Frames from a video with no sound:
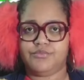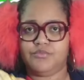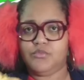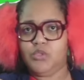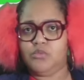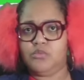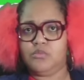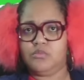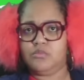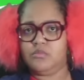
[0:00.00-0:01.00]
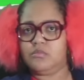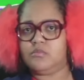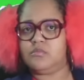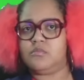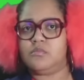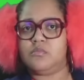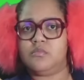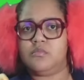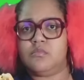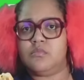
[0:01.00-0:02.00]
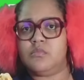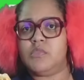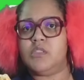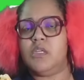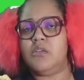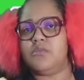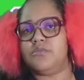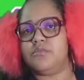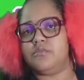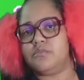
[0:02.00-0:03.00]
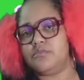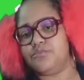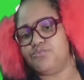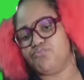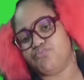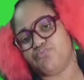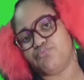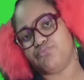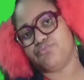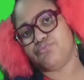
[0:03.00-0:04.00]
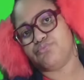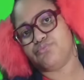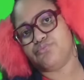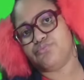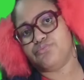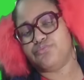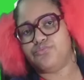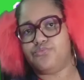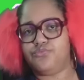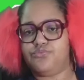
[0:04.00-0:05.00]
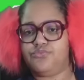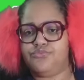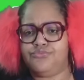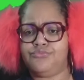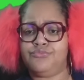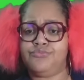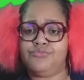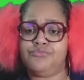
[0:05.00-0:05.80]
This person isn't speaking.